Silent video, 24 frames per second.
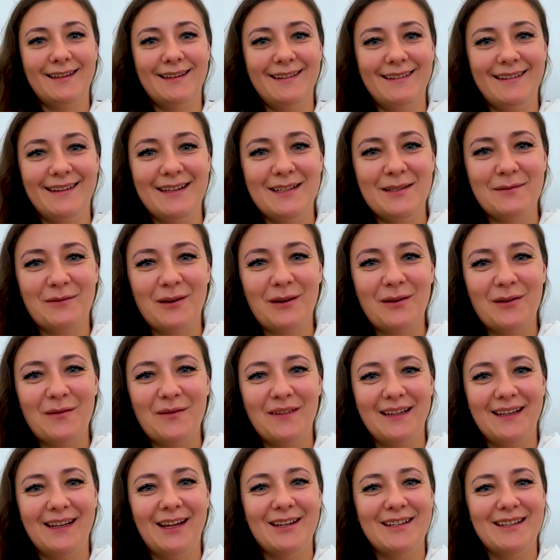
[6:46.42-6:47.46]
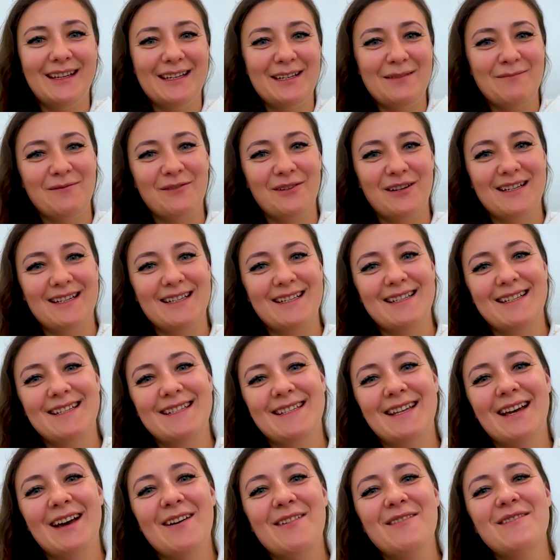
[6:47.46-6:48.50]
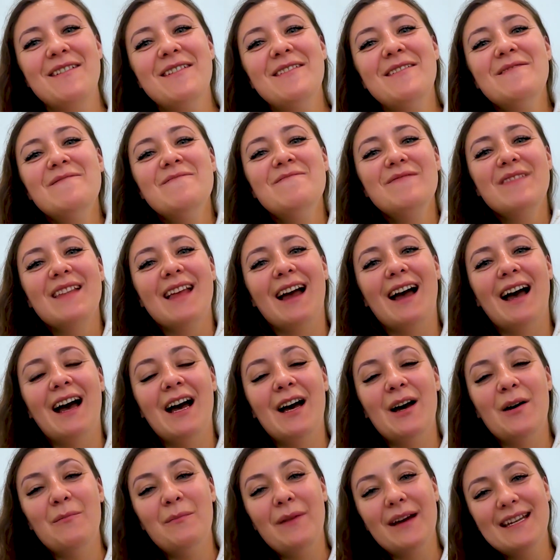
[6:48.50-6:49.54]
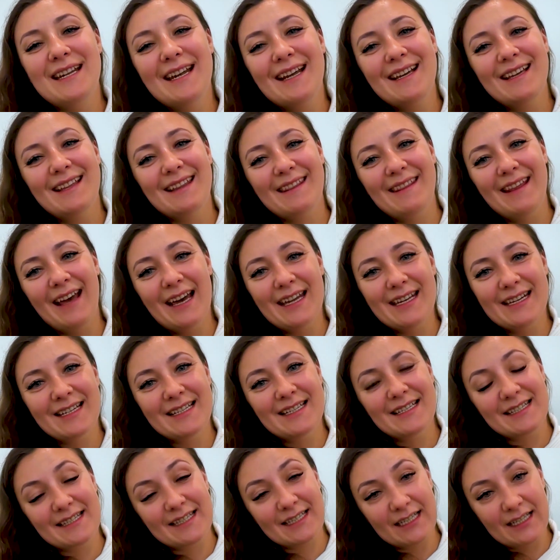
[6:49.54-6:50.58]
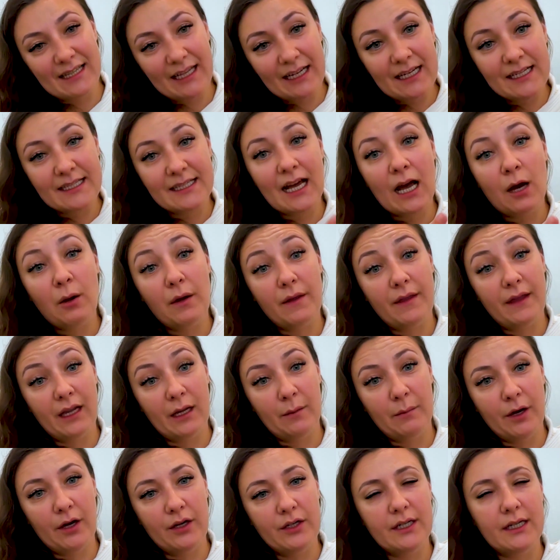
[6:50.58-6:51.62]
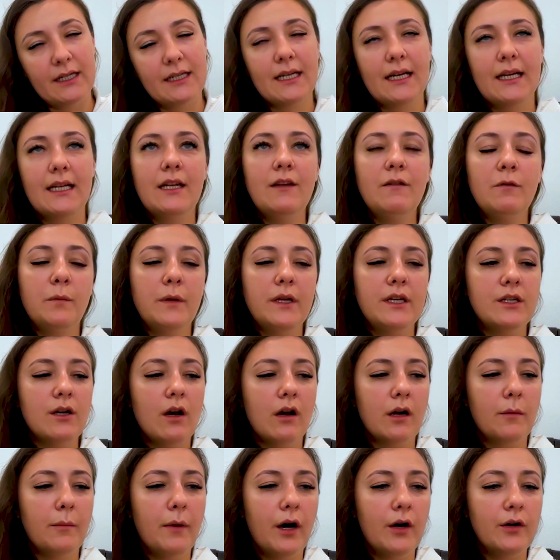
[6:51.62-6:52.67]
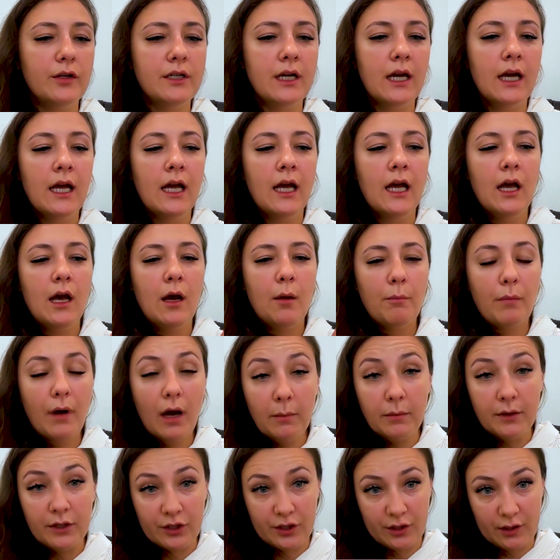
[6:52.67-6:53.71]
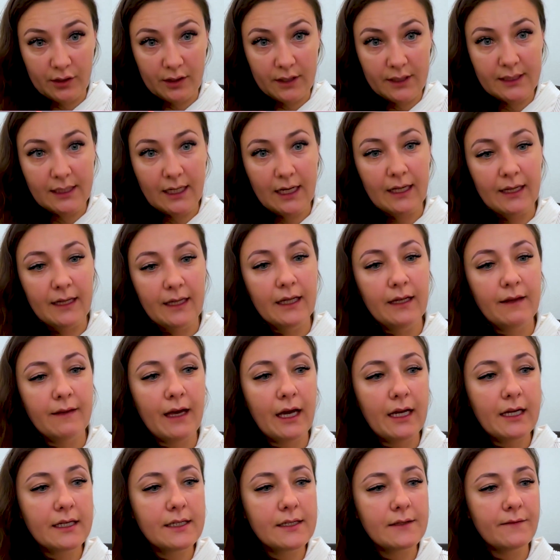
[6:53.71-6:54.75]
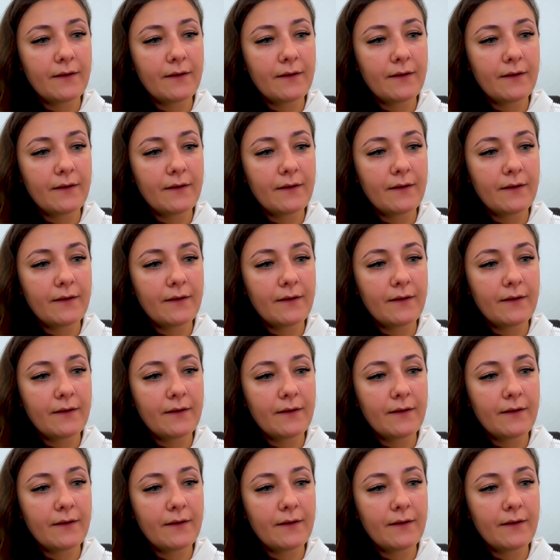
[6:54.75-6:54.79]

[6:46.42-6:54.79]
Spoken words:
it's probably not that important. So, but that is how I think about it. And if we talk about publishers, I think that is